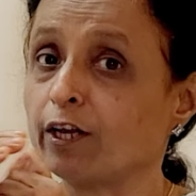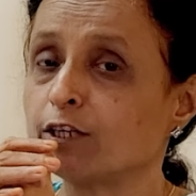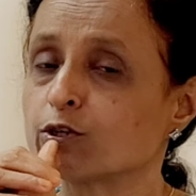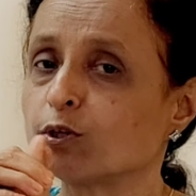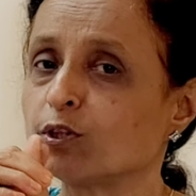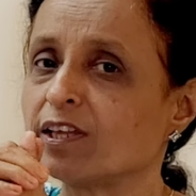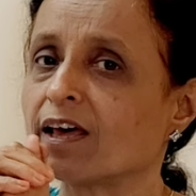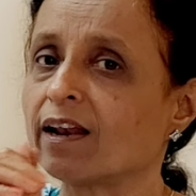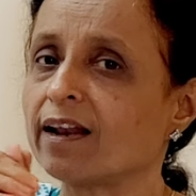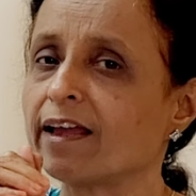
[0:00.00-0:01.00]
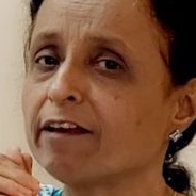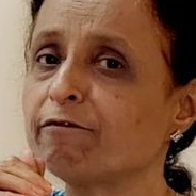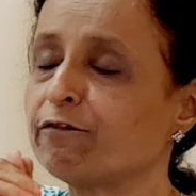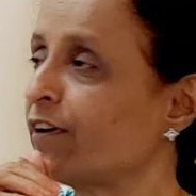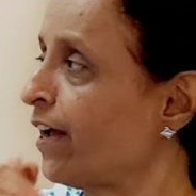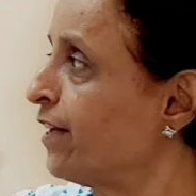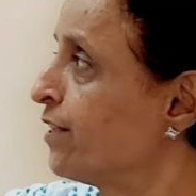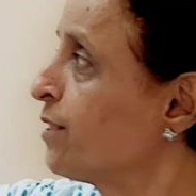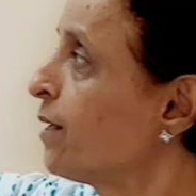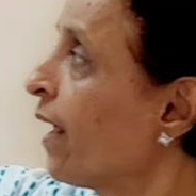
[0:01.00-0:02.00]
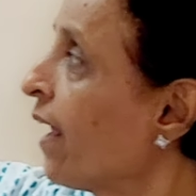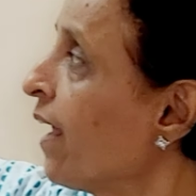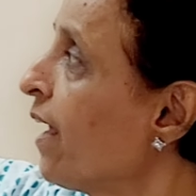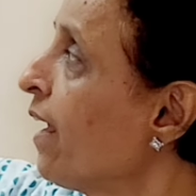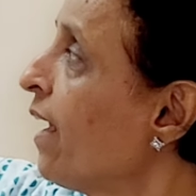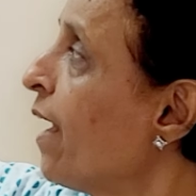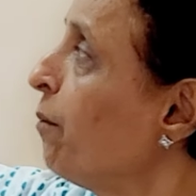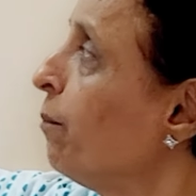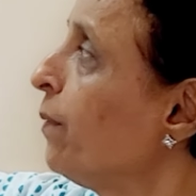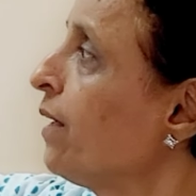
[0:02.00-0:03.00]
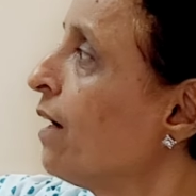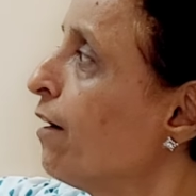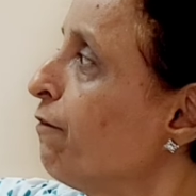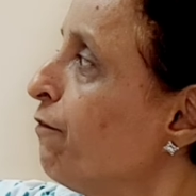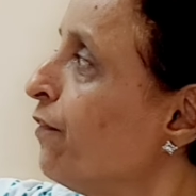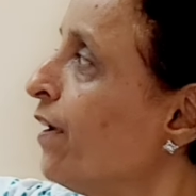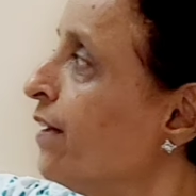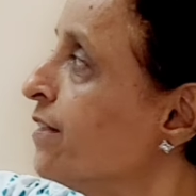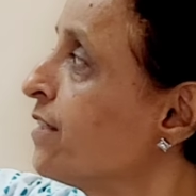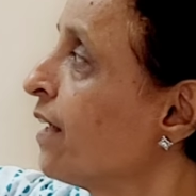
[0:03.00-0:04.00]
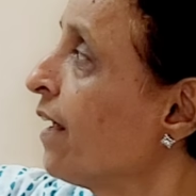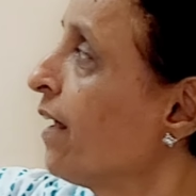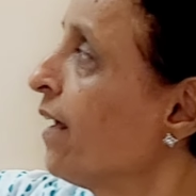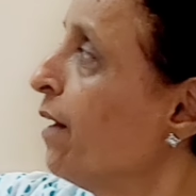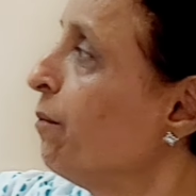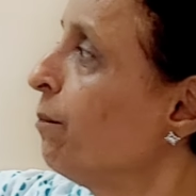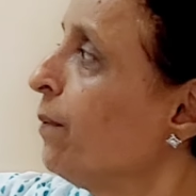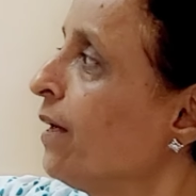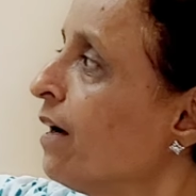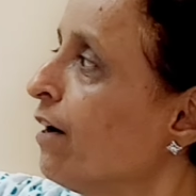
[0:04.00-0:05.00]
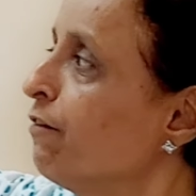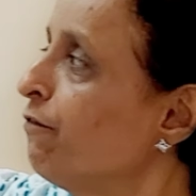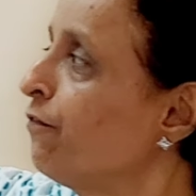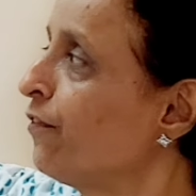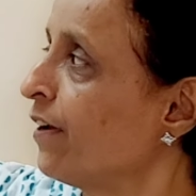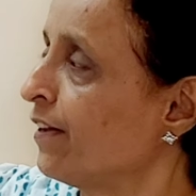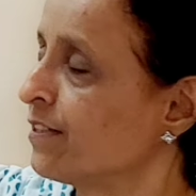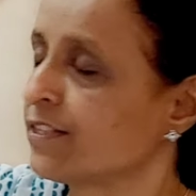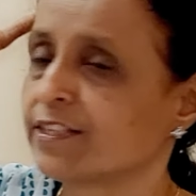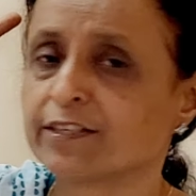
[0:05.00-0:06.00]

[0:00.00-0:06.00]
So they are like friends. A and B are friends. A and B are friends.